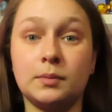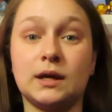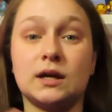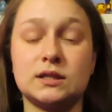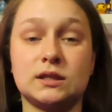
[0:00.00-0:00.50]

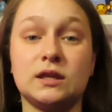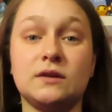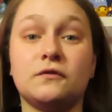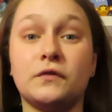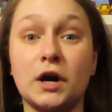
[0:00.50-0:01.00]
because the
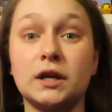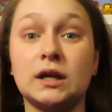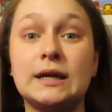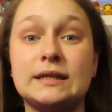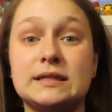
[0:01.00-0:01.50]
fun
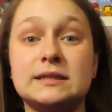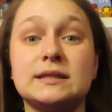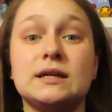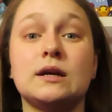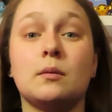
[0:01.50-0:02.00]

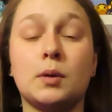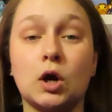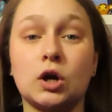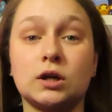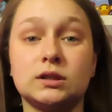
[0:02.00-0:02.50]
Disney
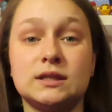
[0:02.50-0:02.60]
Park,